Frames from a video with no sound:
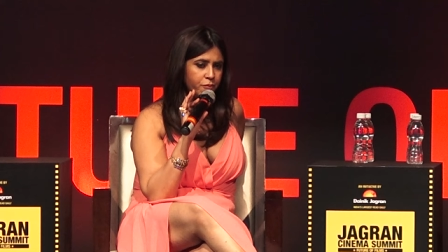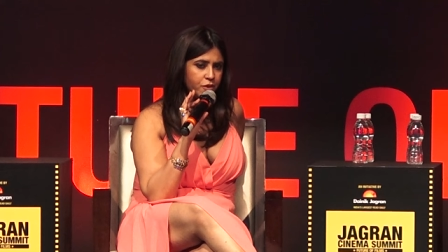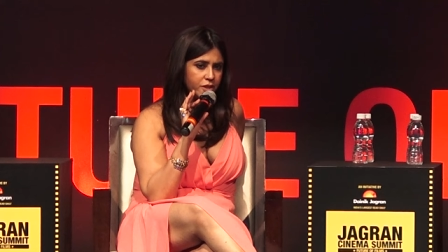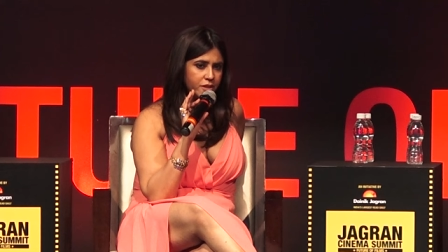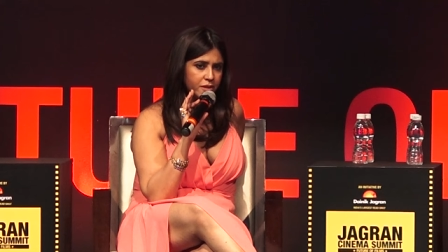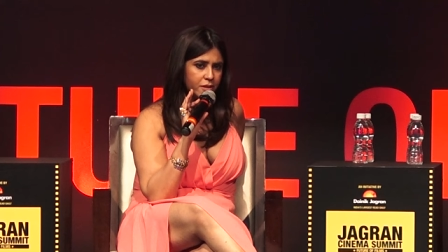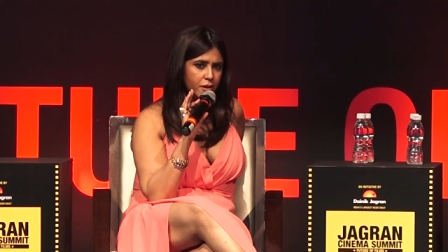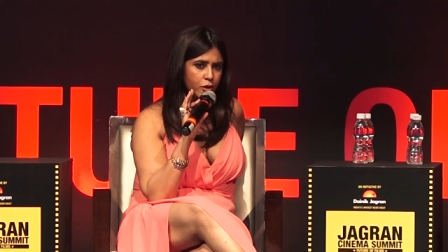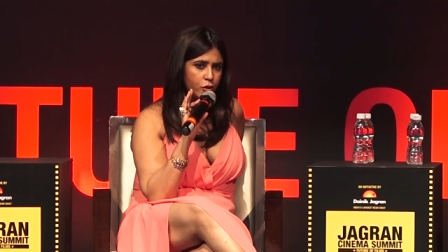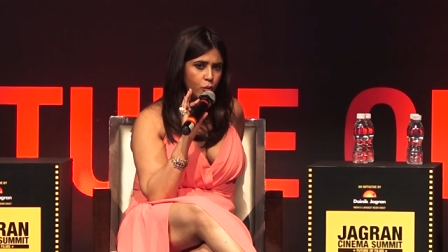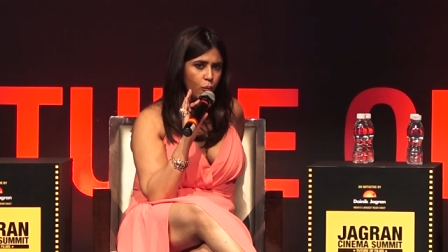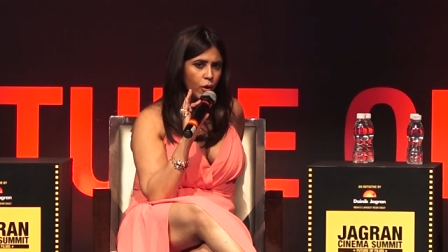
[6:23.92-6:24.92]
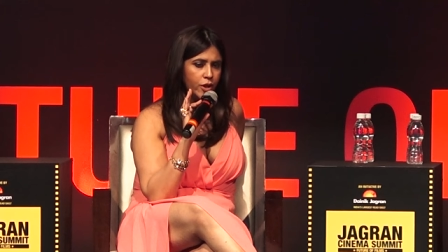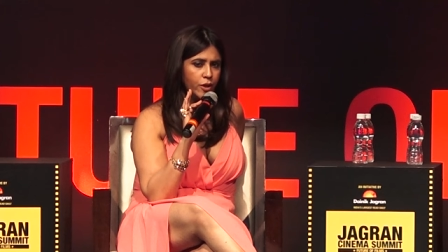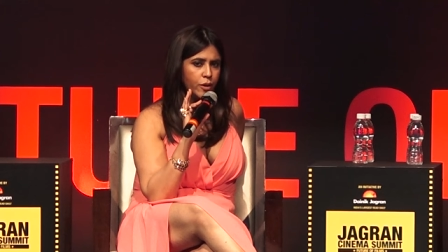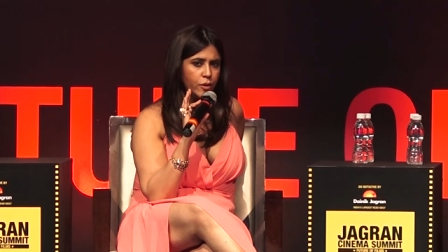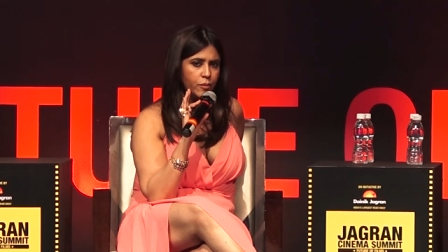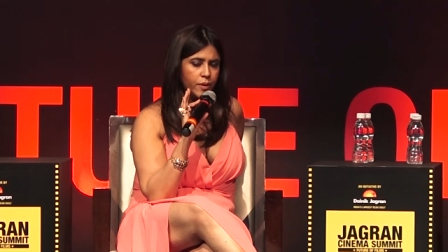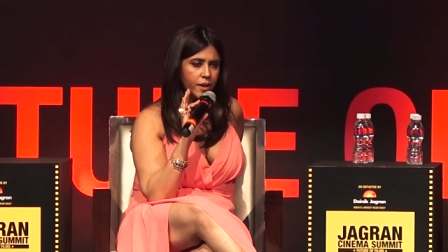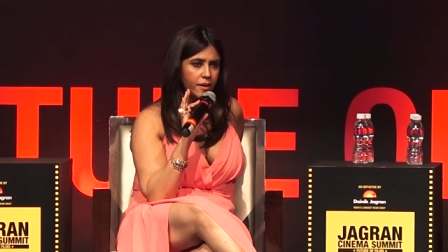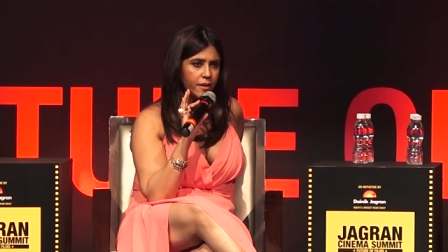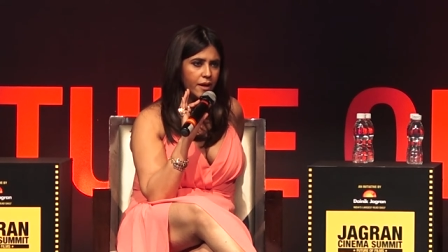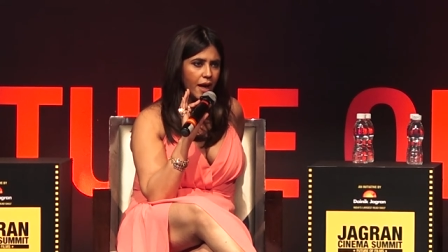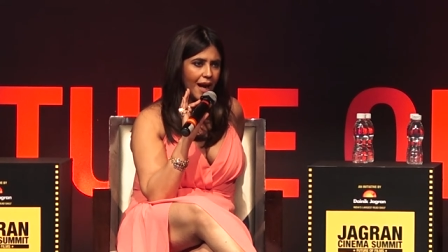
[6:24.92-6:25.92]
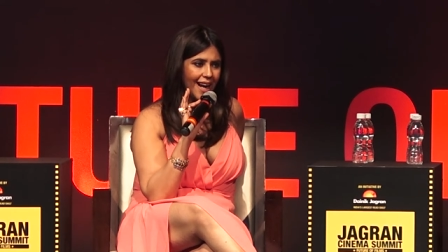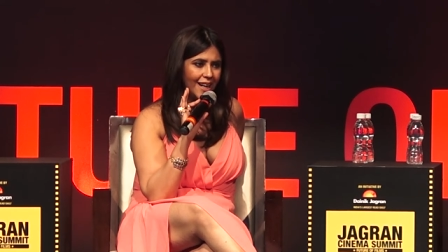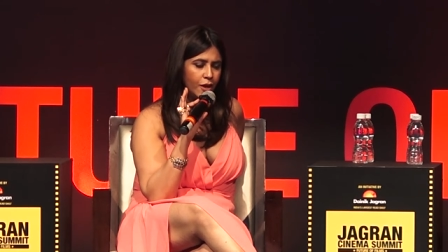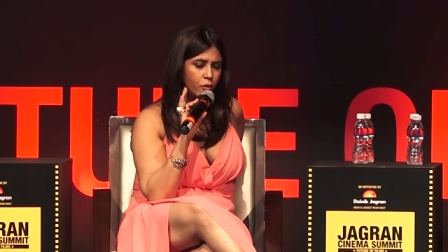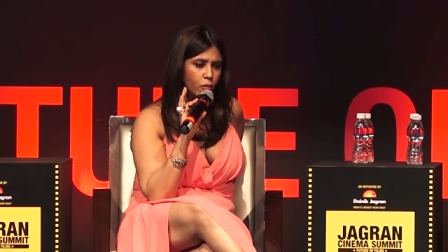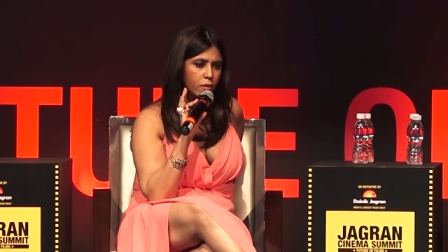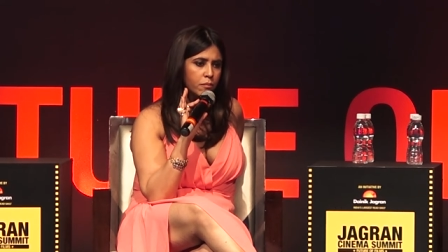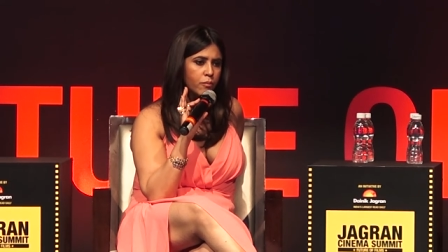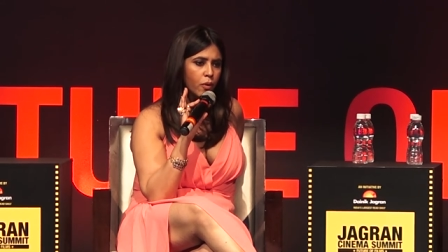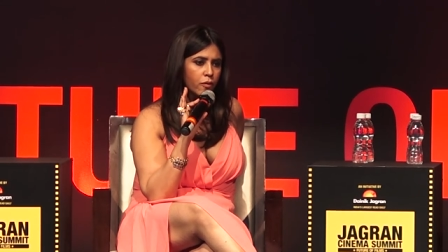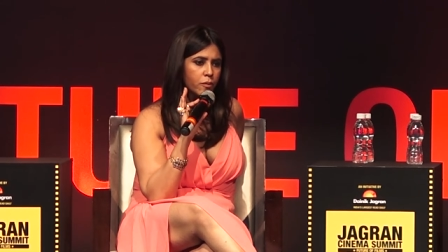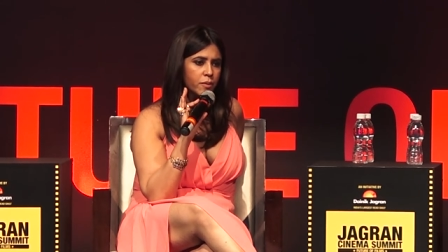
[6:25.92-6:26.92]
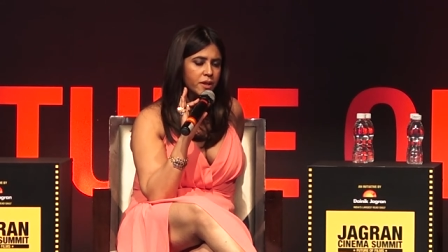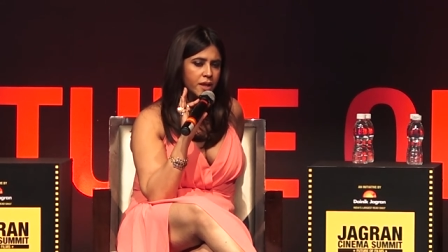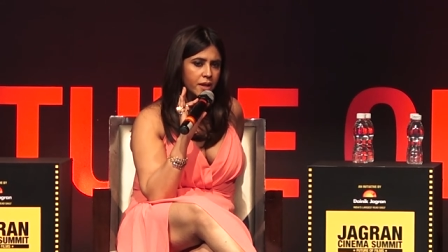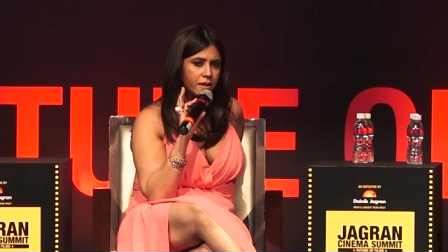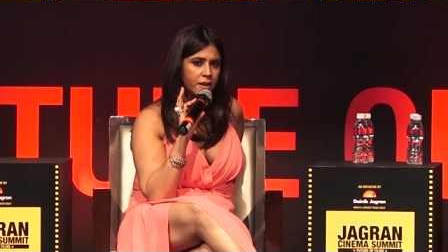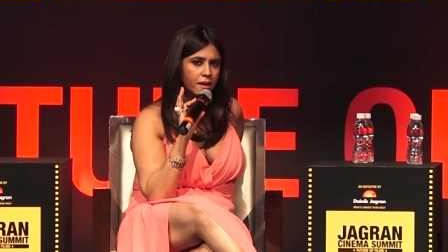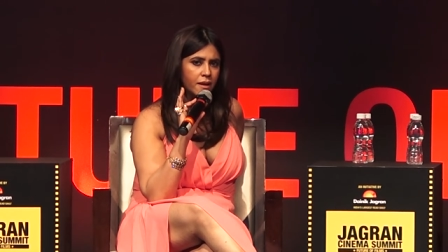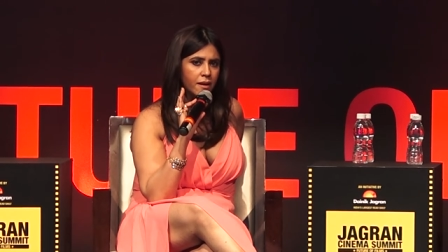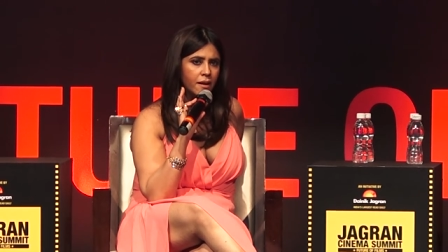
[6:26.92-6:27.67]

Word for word: just do what you're doing and don't bother with anything.